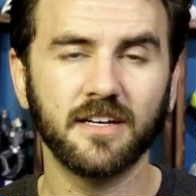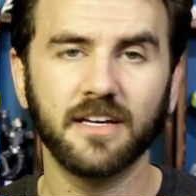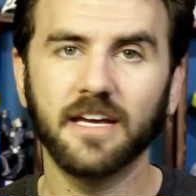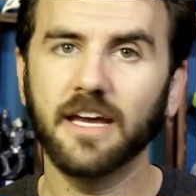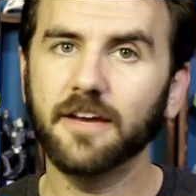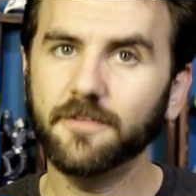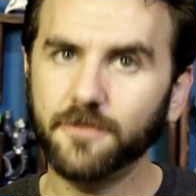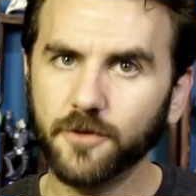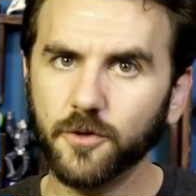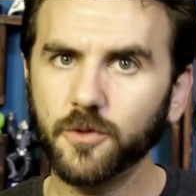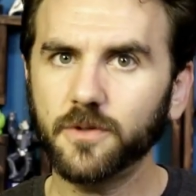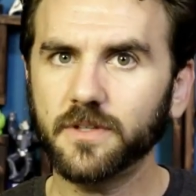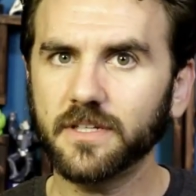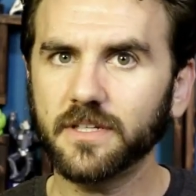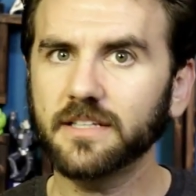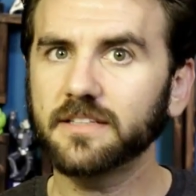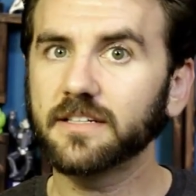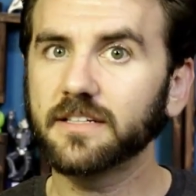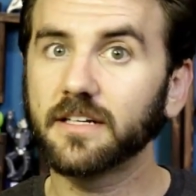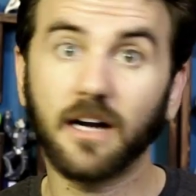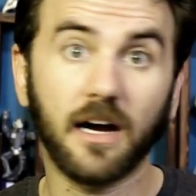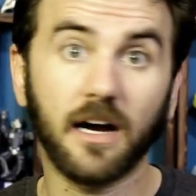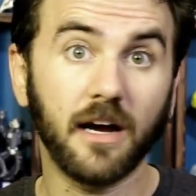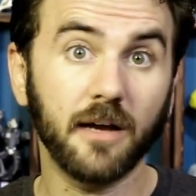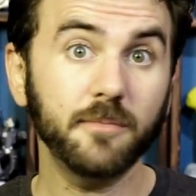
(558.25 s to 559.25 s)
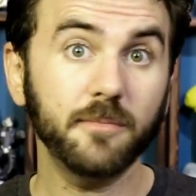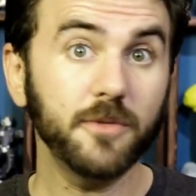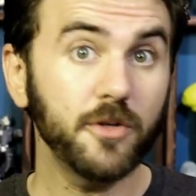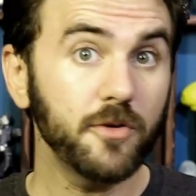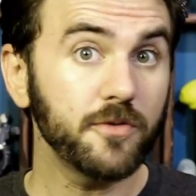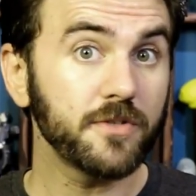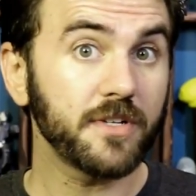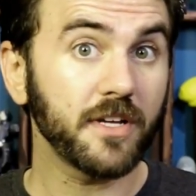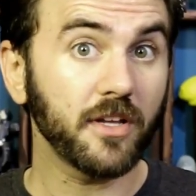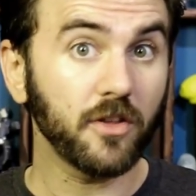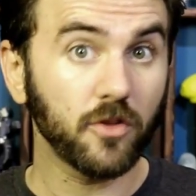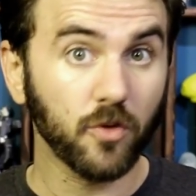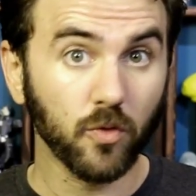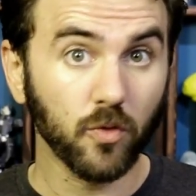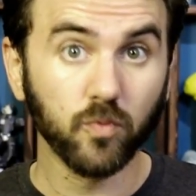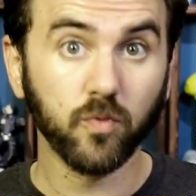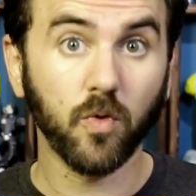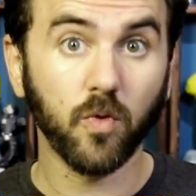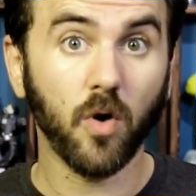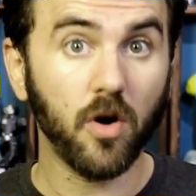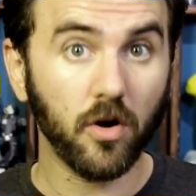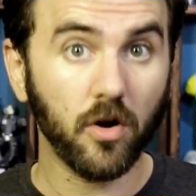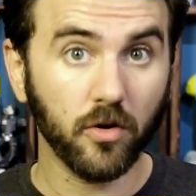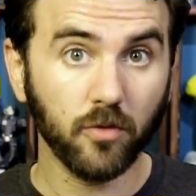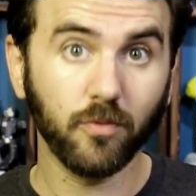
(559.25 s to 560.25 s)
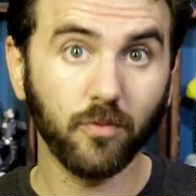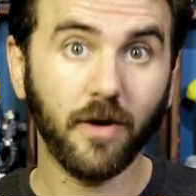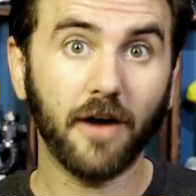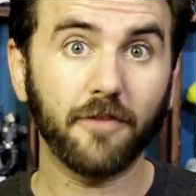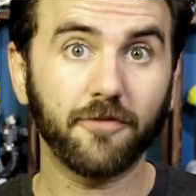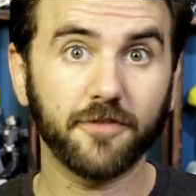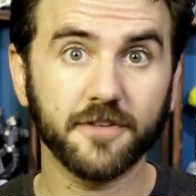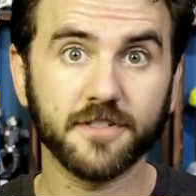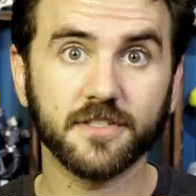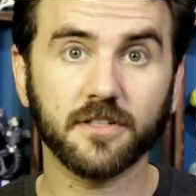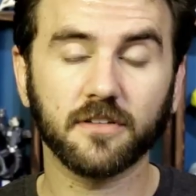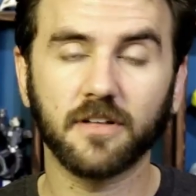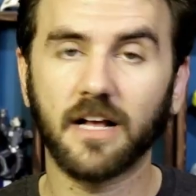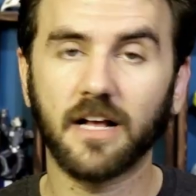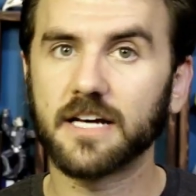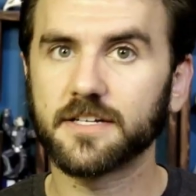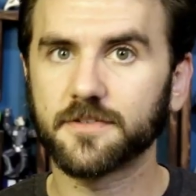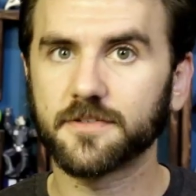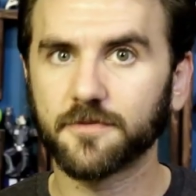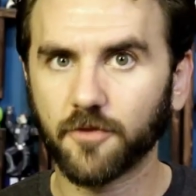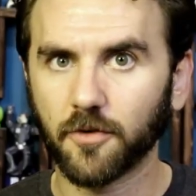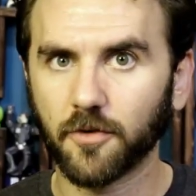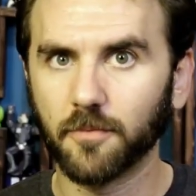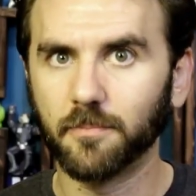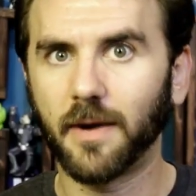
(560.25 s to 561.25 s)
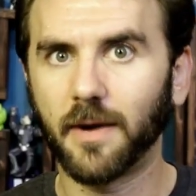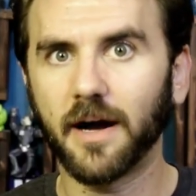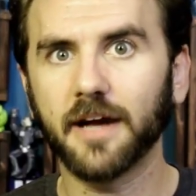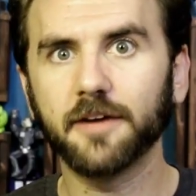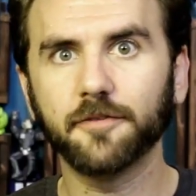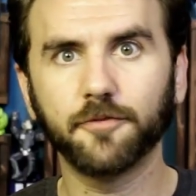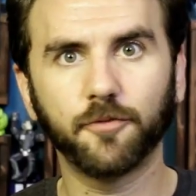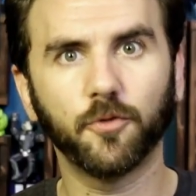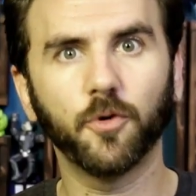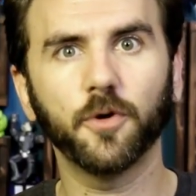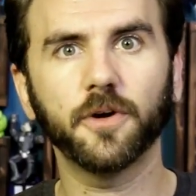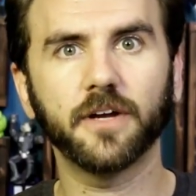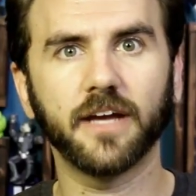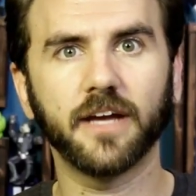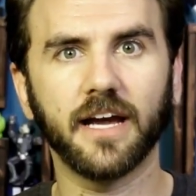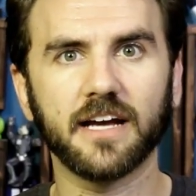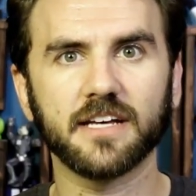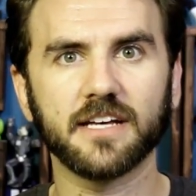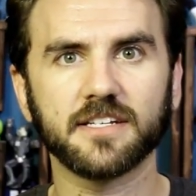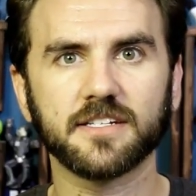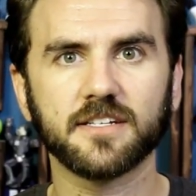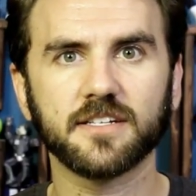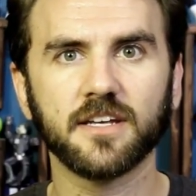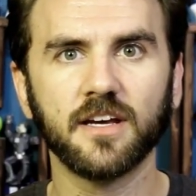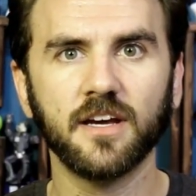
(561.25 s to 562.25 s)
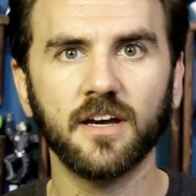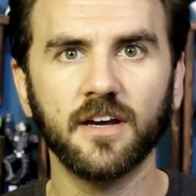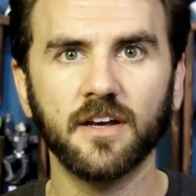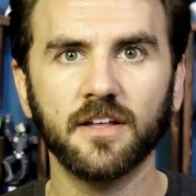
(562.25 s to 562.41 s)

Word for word: If you think that I'm using the wrong reference class for my forecasts,